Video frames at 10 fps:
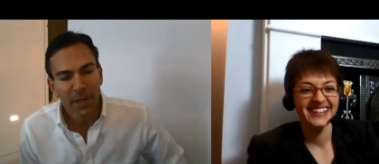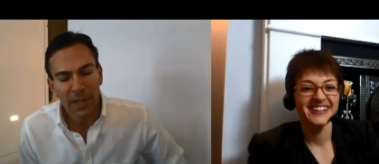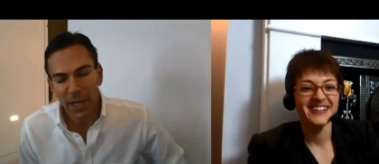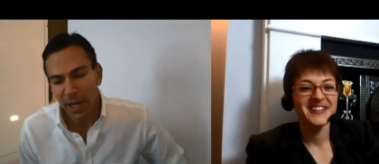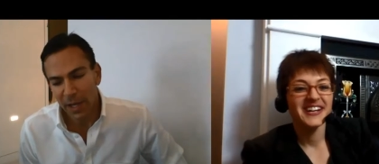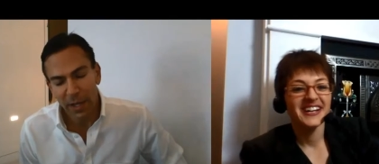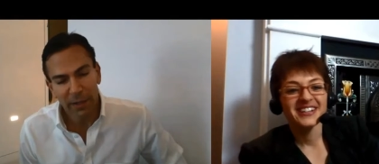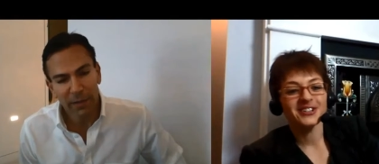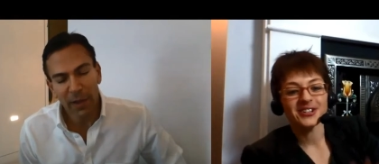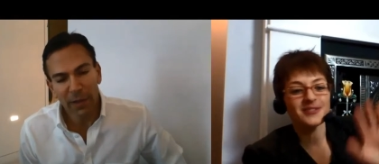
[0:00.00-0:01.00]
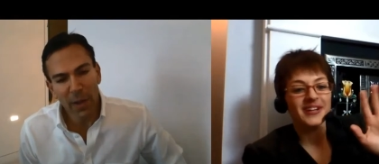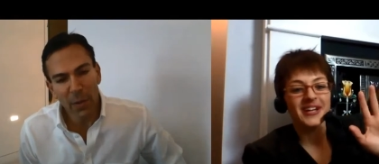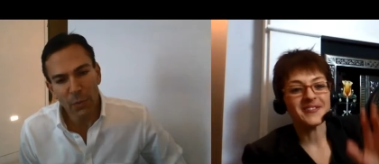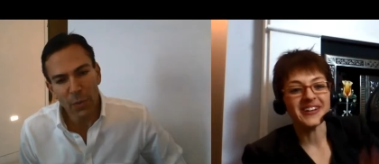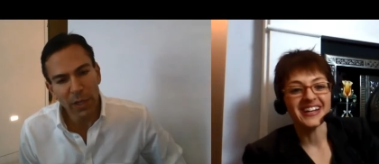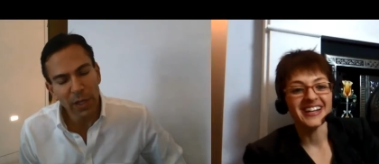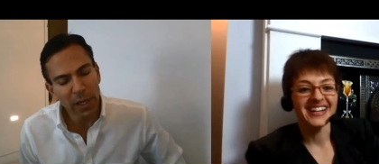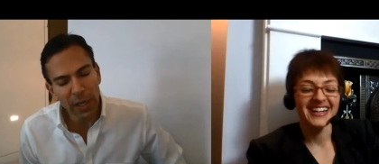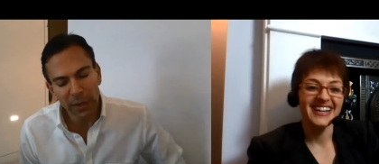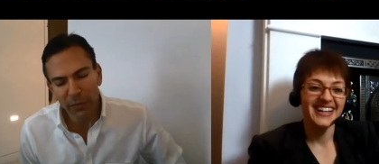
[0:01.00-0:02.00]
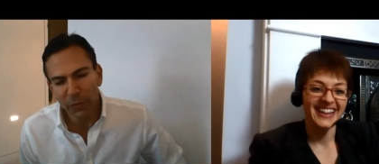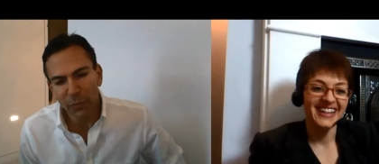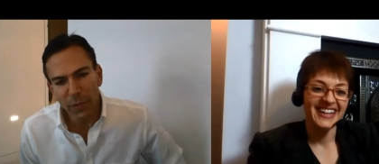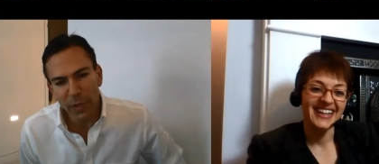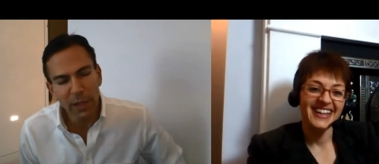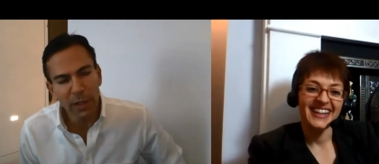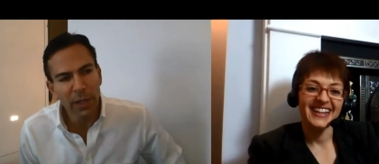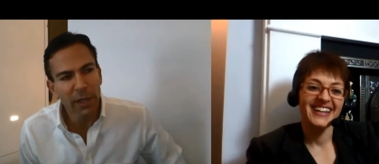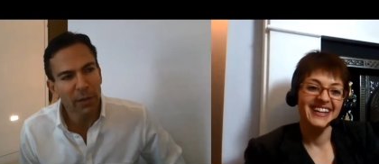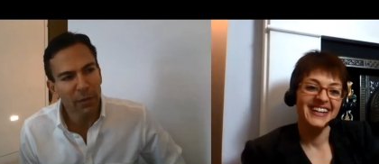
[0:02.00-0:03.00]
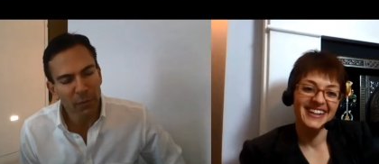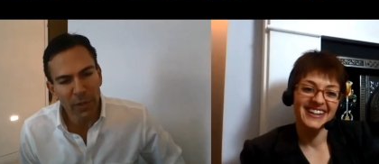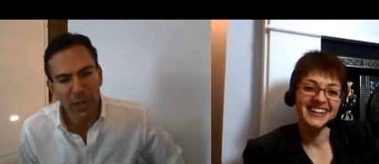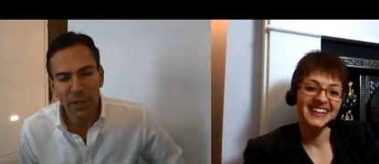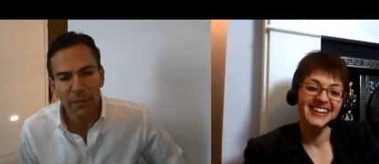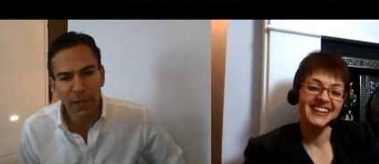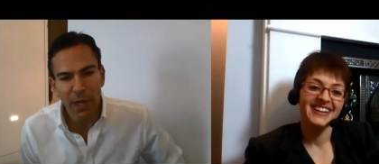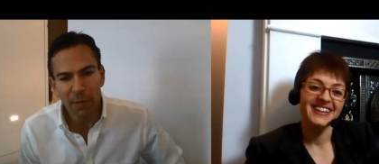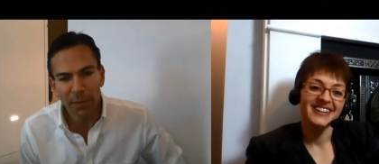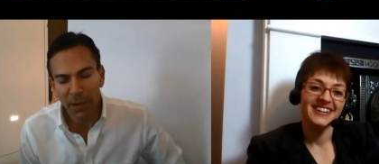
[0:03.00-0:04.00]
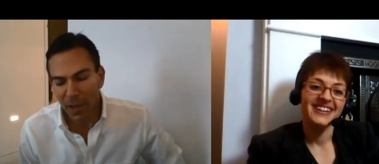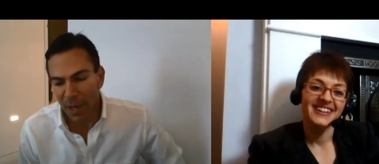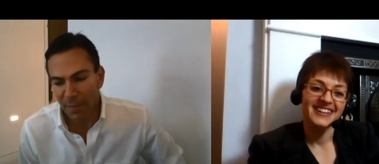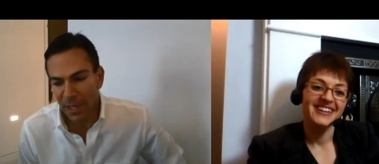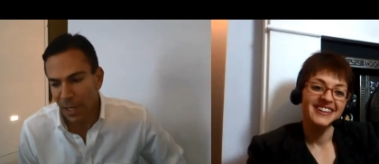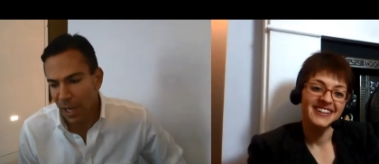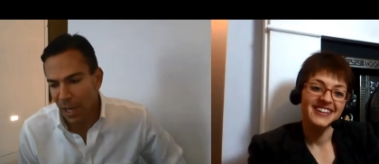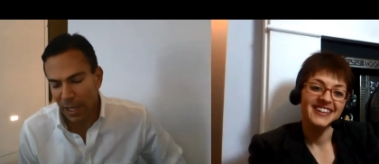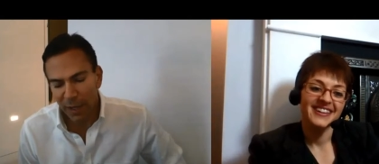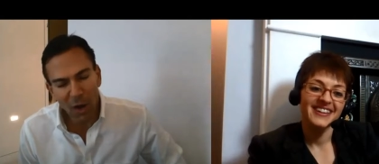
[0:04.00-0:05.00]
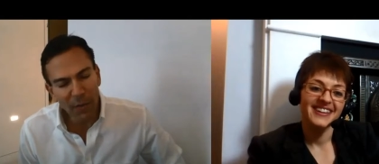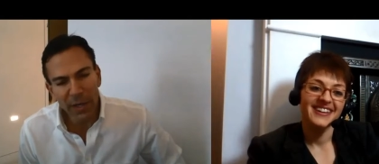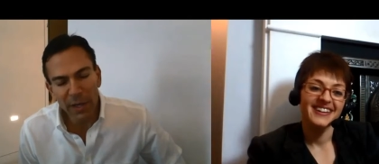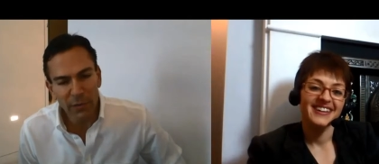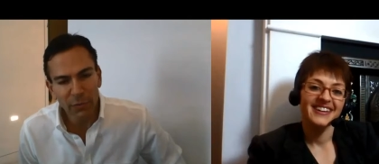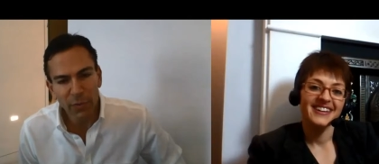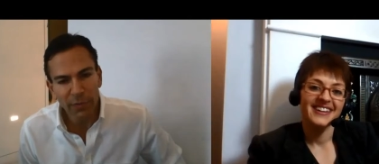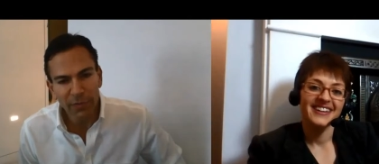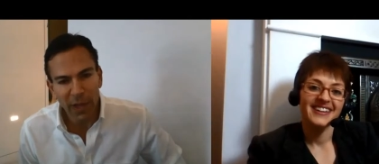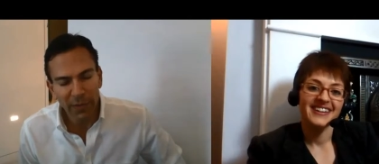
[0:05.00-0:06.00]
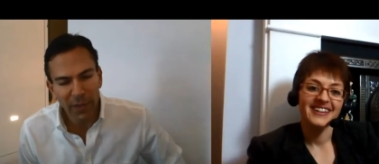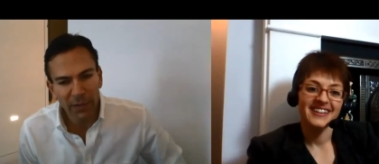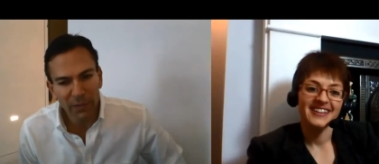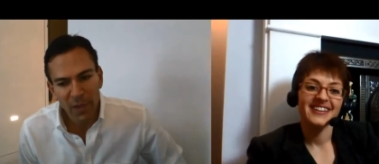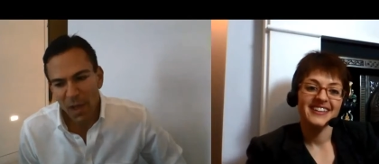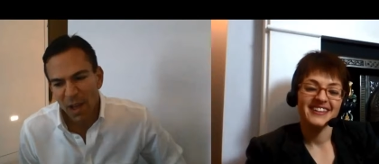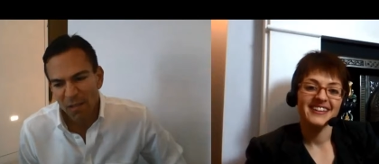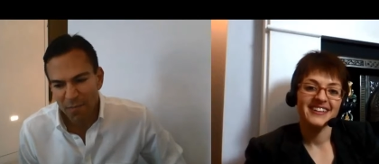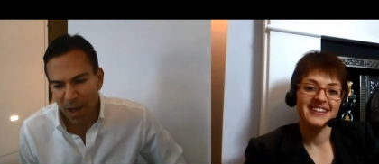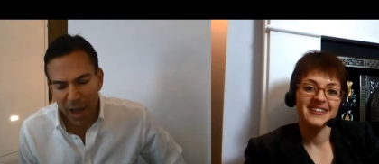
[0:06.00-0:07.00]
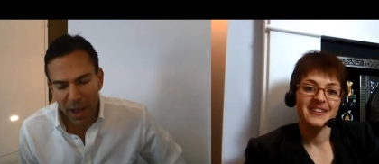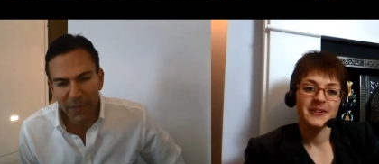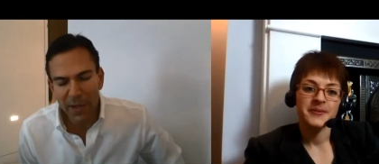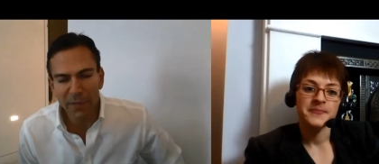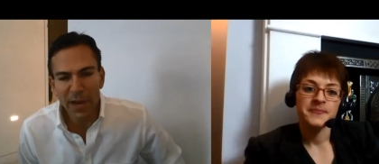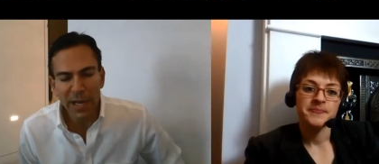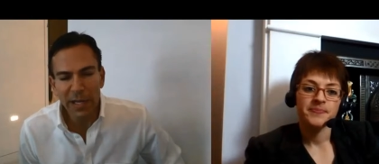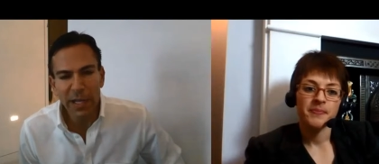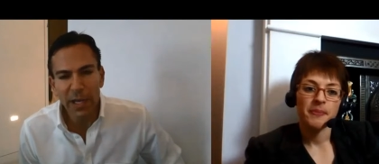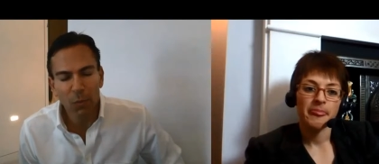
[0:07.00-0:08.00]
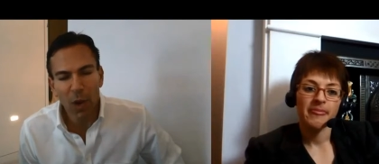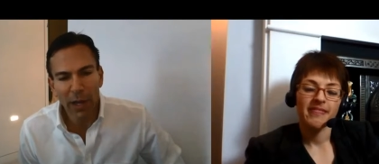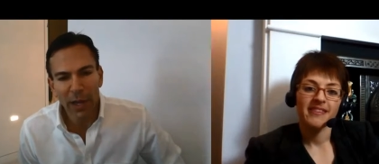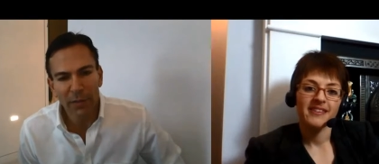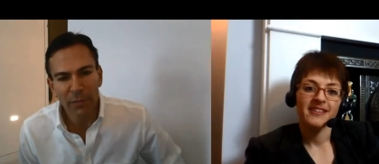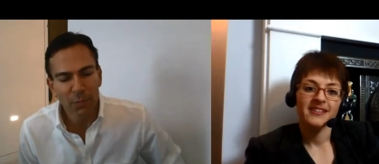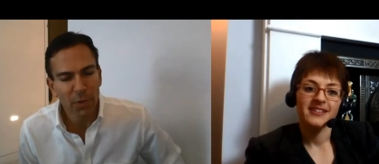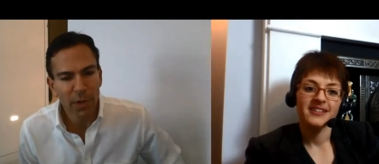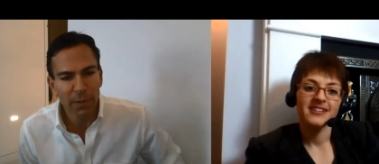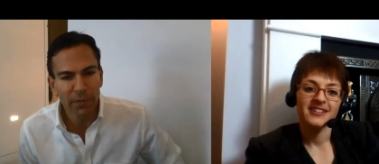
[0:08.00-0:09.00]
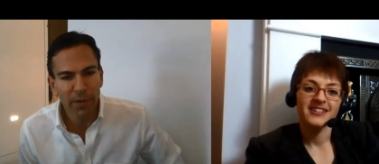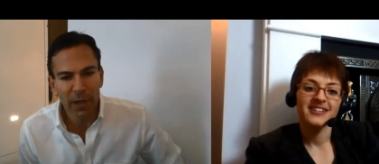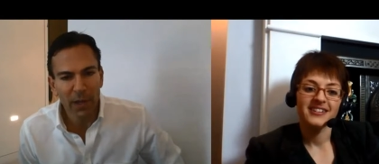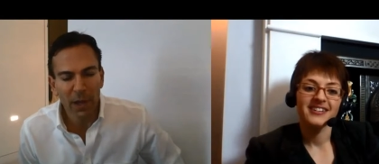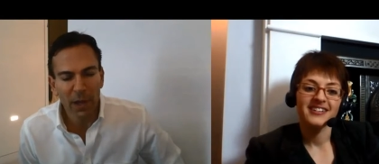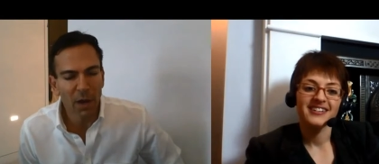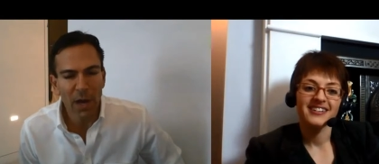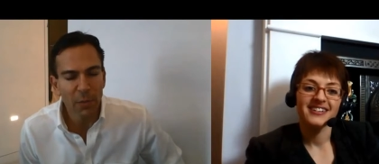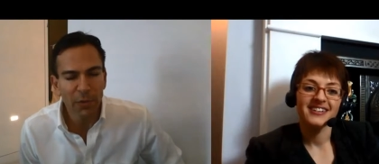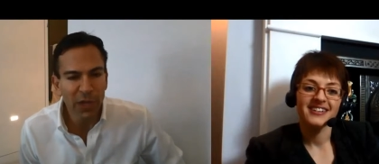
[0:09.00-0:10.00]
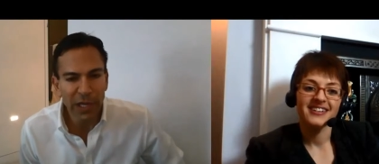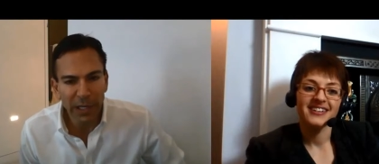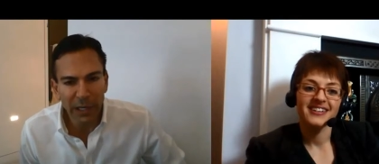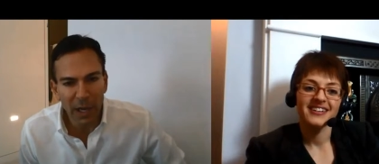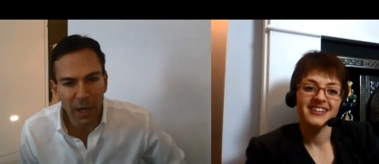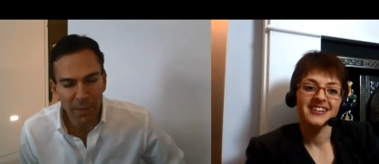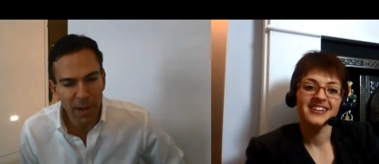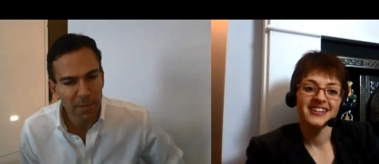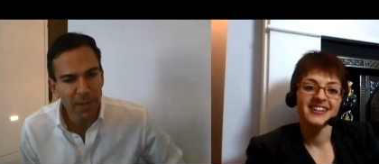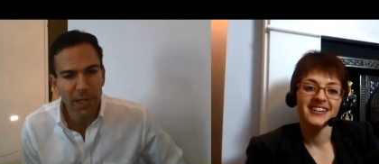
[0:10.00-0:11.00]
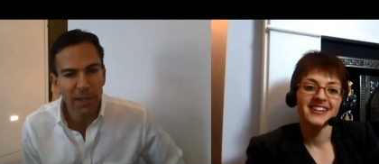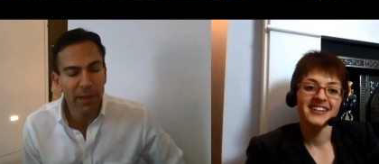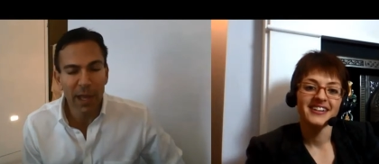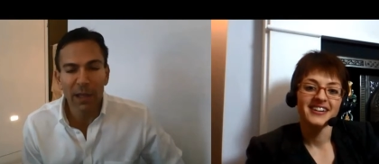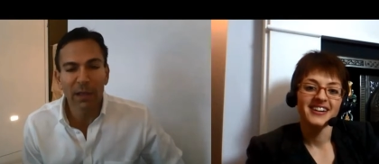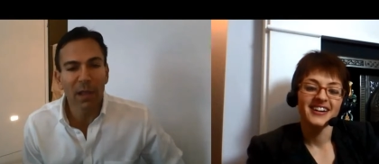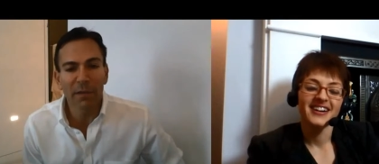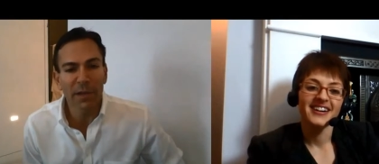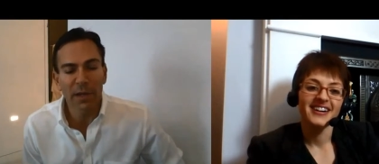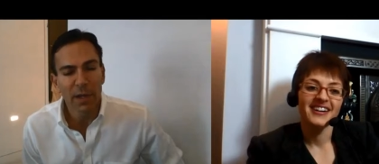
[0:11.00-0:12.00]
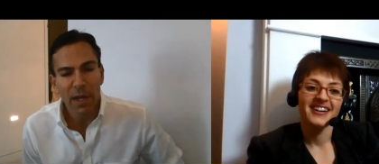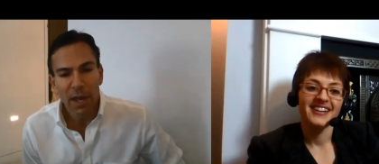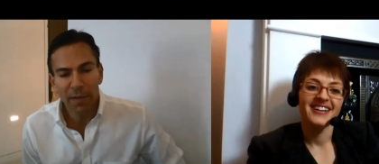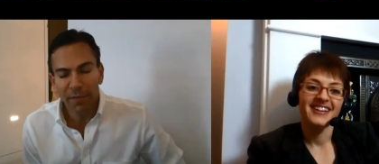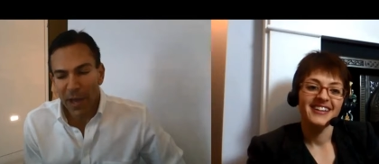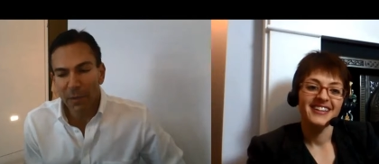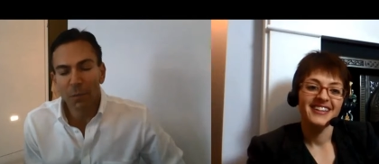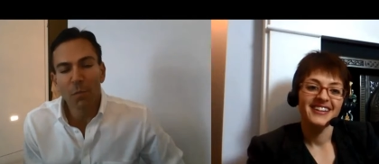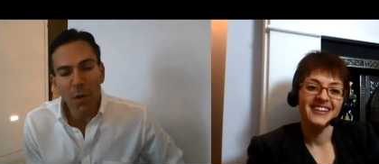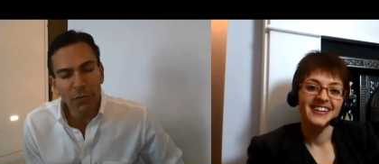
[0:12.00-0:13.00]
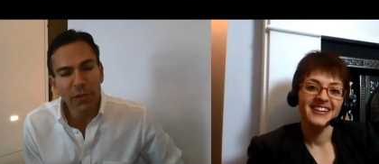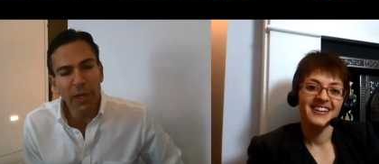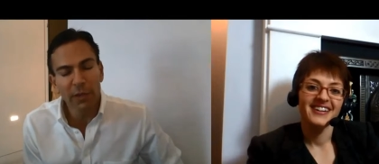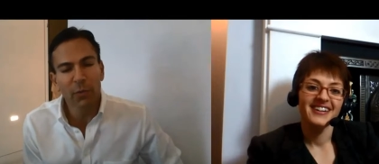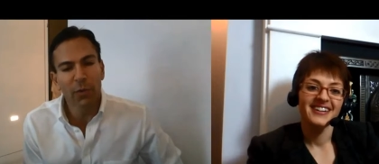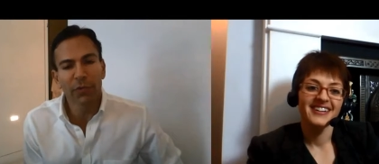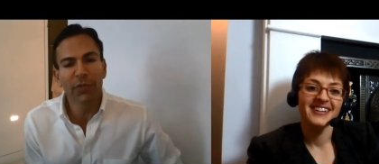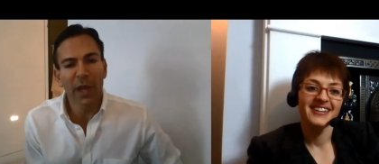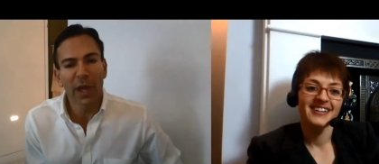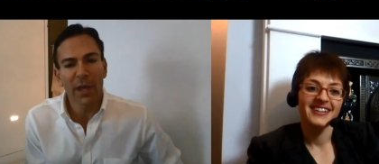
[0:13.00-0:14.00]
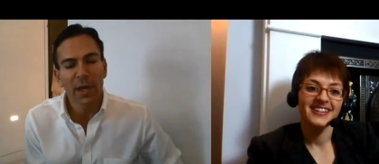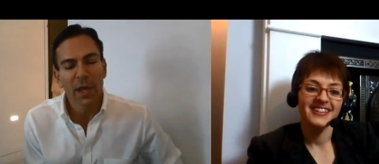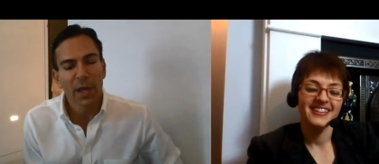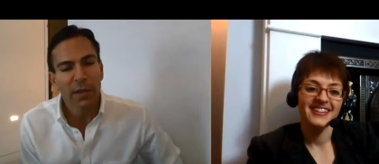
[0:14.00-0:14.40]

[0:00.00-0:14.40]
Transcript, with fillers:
Speaker 1: yeah it, it, it really, it's really really phenomenal i mean in all the years we've done this i've never had a kid walk out of this program and say oh i wish i didn't come i mean they love it in fact most kids will say